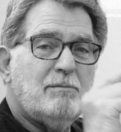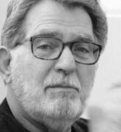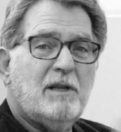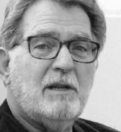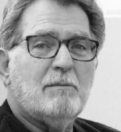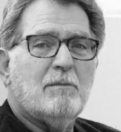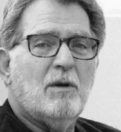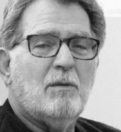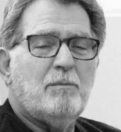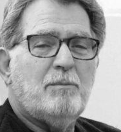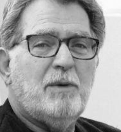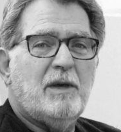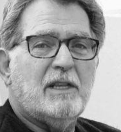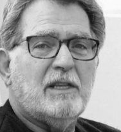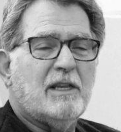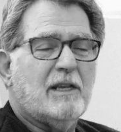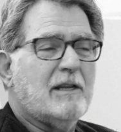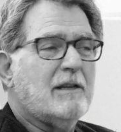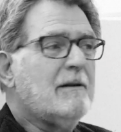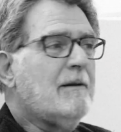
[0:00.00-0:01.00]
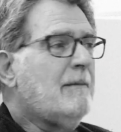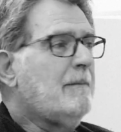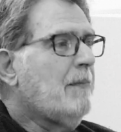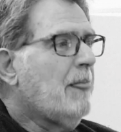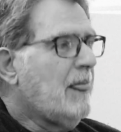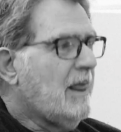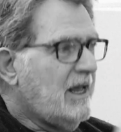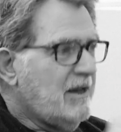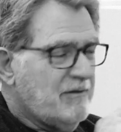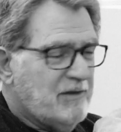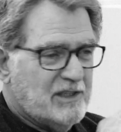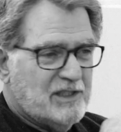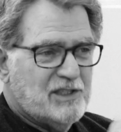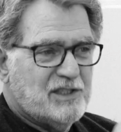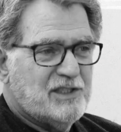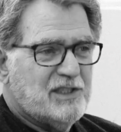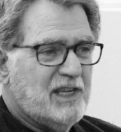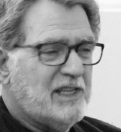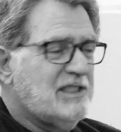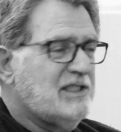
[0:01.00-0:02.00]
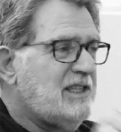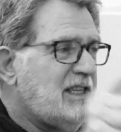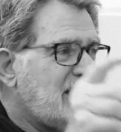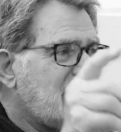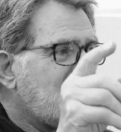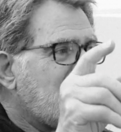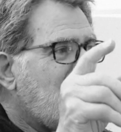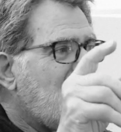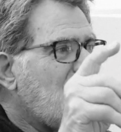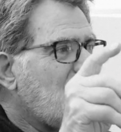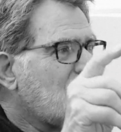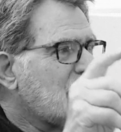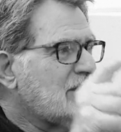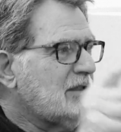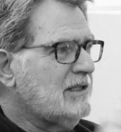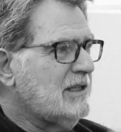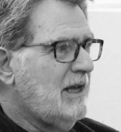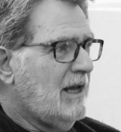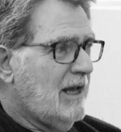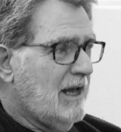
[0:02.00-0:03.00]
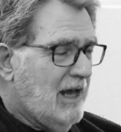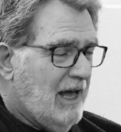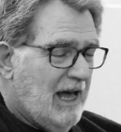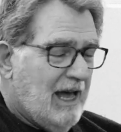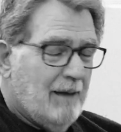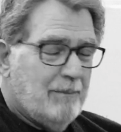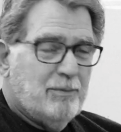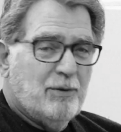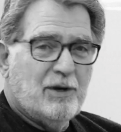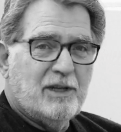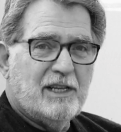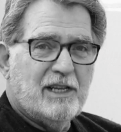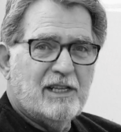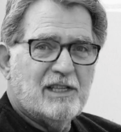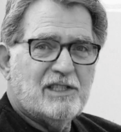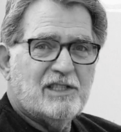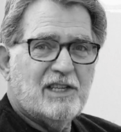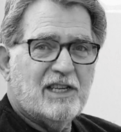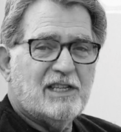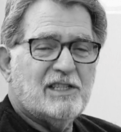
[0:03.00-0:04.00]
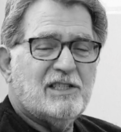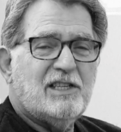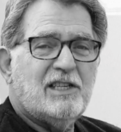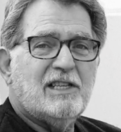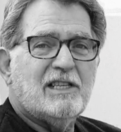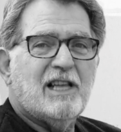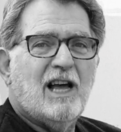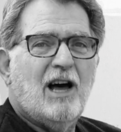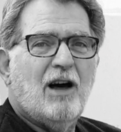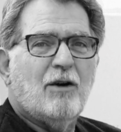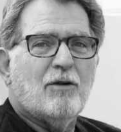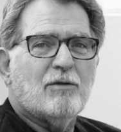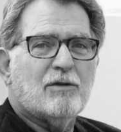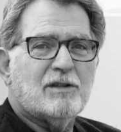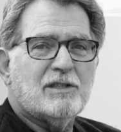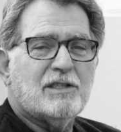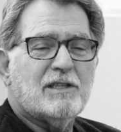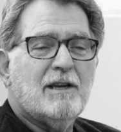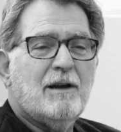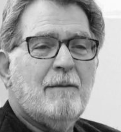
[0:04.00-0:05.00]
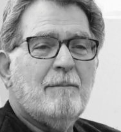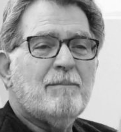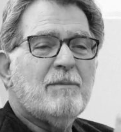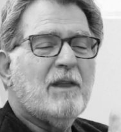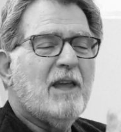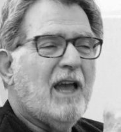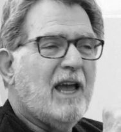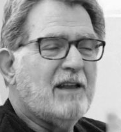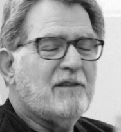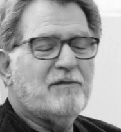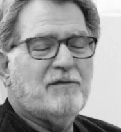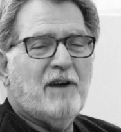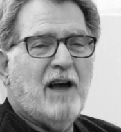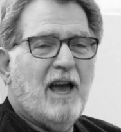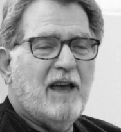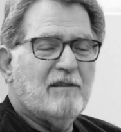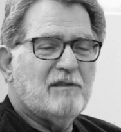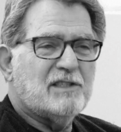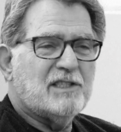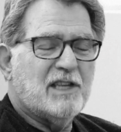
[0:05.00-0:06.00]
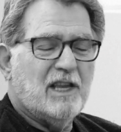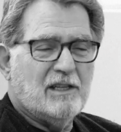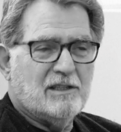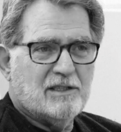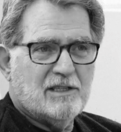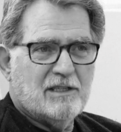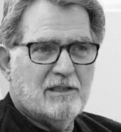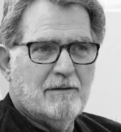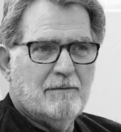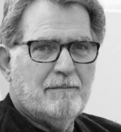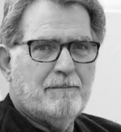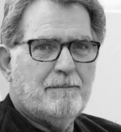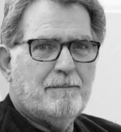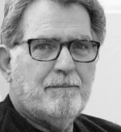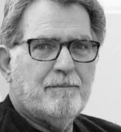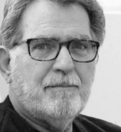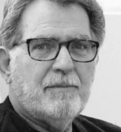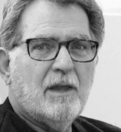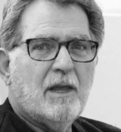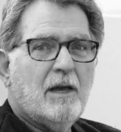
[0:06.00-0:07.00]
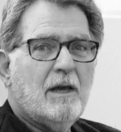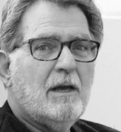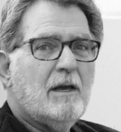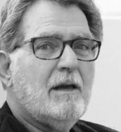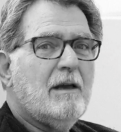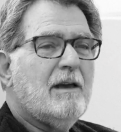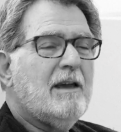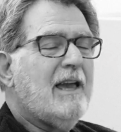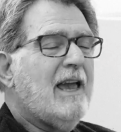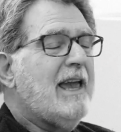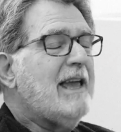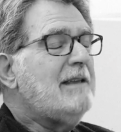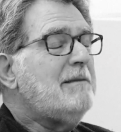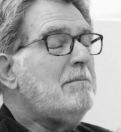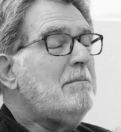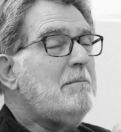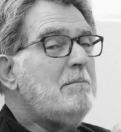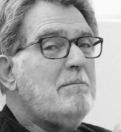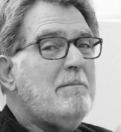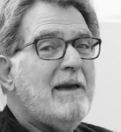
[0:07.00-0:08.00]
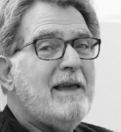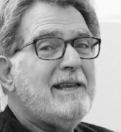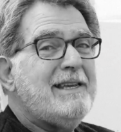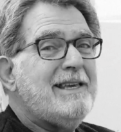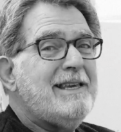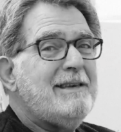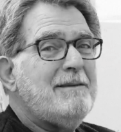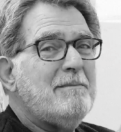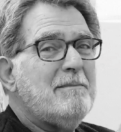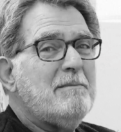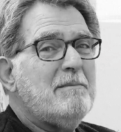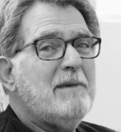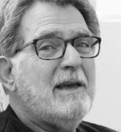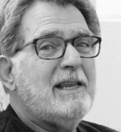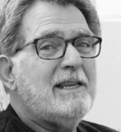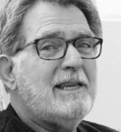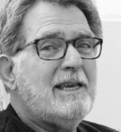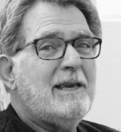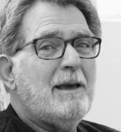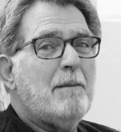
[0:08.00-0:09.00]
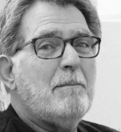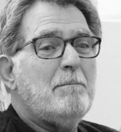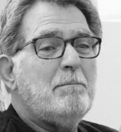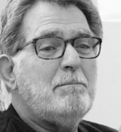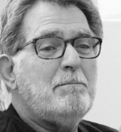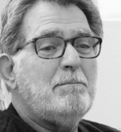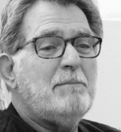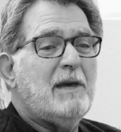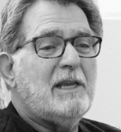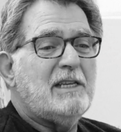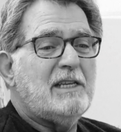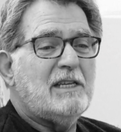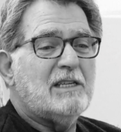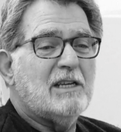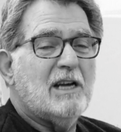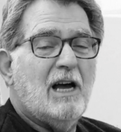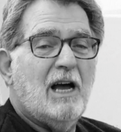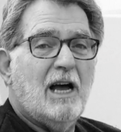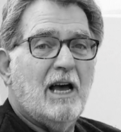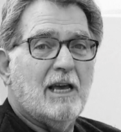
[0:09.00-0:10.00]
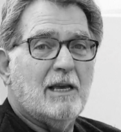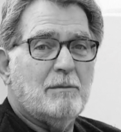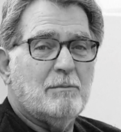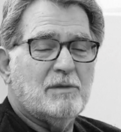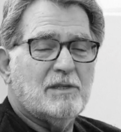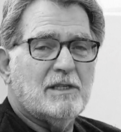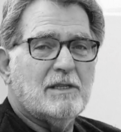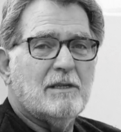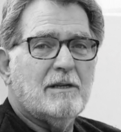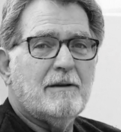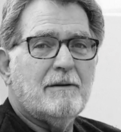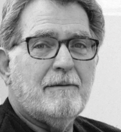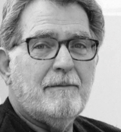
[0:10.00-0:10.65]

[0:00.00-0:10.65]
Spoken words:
minimum bid in. If it's $16, I'll put in $16.05. And many times